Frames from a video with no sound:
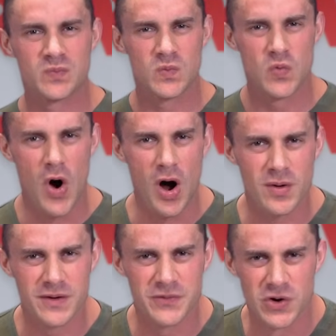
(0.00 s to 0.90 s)
Raw
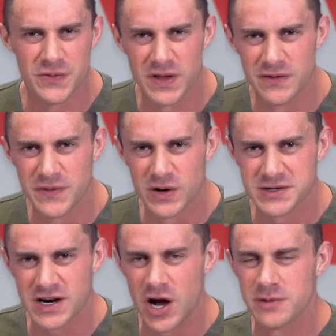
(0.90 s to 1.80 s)
review for the viewers
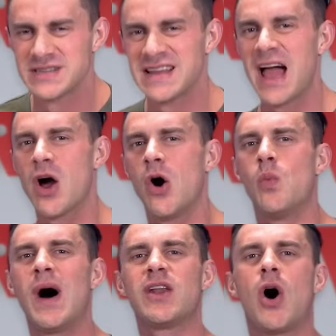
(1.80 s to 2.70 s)
at home today on
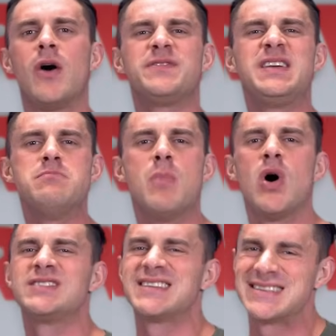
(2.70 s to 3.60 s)
one of the
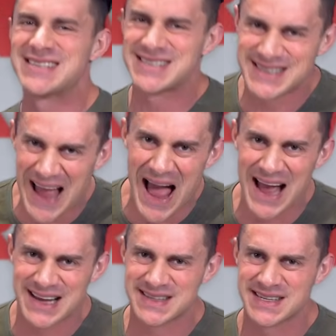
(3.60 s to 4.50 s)
most
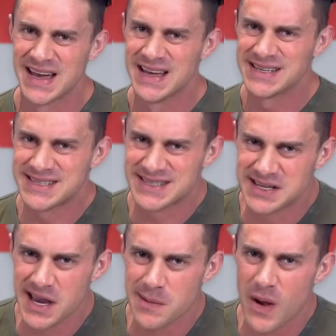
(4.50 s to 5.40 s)
stacked
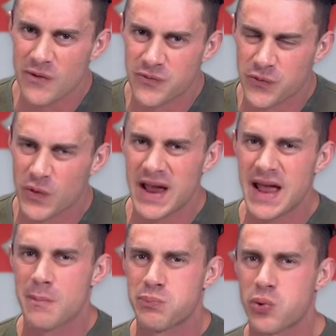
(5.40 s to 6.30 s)

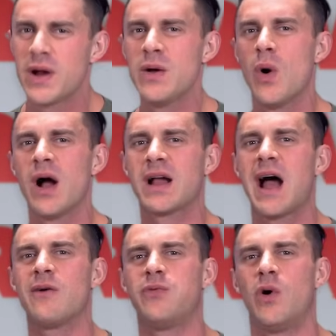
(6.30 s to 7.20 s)
stim-free
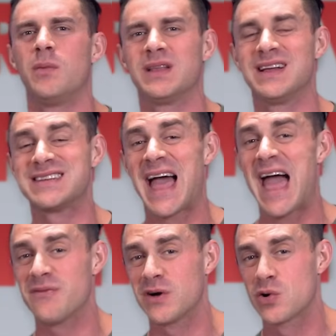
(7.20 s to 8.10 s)
pre-workout formulas
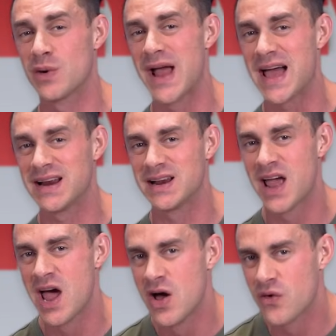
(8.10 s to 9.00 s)
ever created
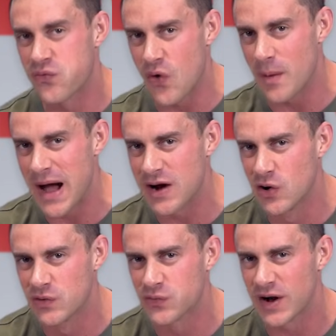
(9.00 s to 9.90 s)
from our
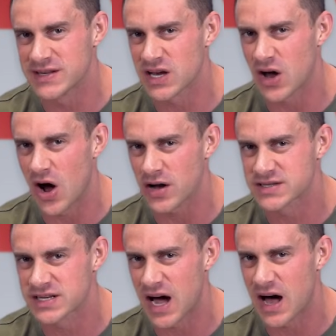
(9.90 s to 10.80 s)
good friends at
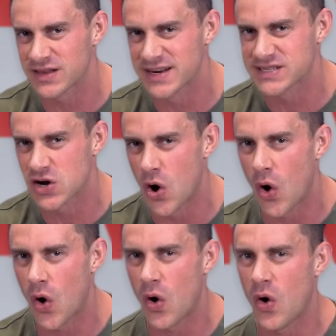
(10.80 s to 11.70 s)
Hosstile. It is, of
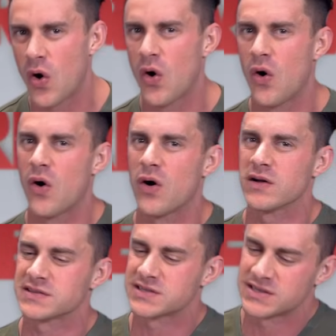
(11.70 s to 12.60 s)

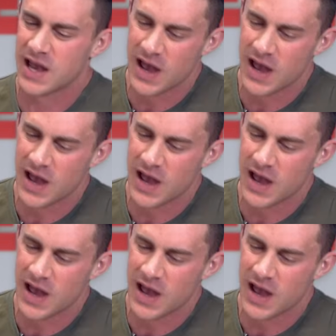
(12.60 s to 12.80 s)
course,